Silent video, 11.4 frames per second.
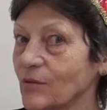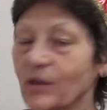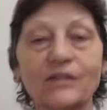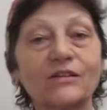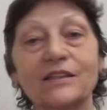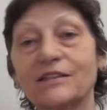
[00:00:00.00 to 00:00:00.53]

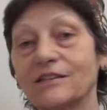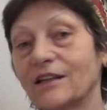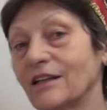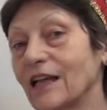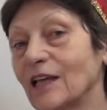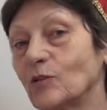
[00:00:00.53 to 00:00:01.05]
whether it's
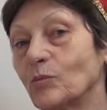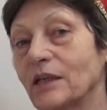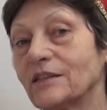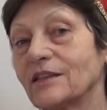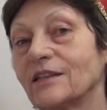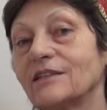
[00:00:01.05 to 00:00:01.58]

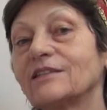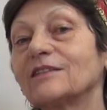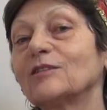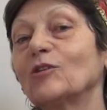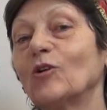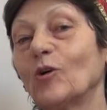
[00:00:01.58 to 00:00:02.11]
nanoparticles
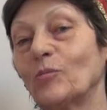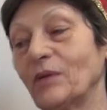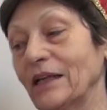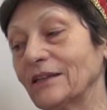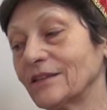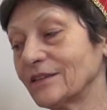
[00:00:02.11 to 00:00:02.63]
or
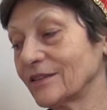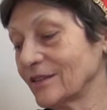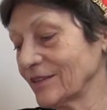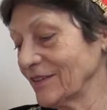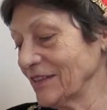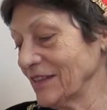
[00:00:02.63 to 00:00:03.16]
planets.
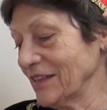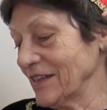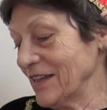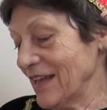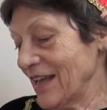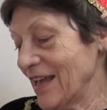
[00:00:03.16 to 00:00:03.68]

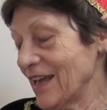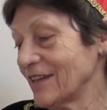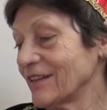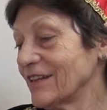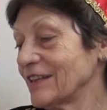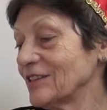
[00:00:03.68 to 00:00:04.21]
And
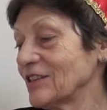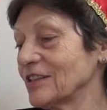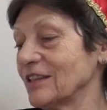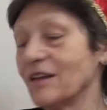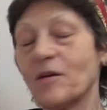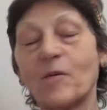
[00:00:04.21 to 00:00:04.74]
this
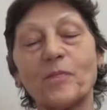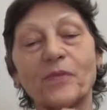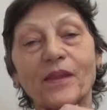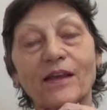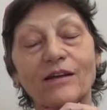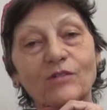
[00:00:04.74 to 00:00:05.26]

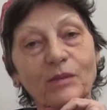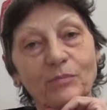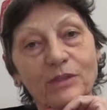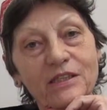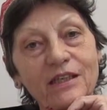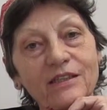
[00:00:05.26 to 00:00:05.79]

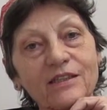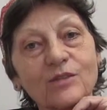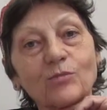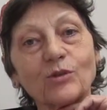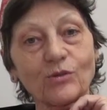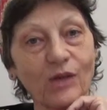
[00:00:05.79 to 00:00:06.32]
represents
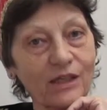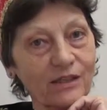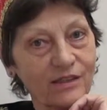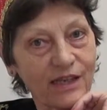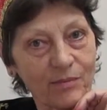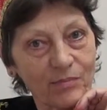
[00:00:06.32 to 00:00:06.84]
what
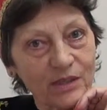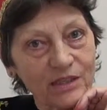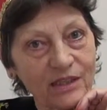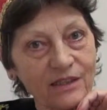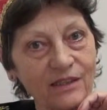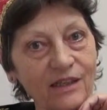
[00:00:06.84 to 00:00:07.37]
Johannes Kepler
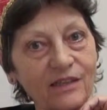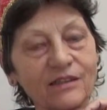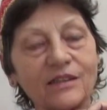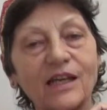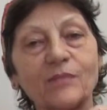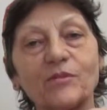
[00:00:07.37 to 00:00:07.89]
said at the
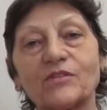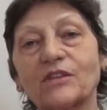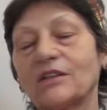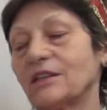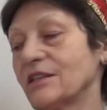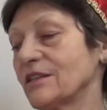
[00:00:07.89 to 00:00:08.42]
time of the
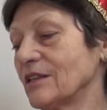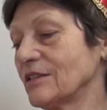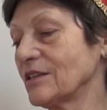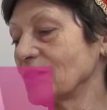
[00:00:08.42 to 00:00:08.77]
Renaissance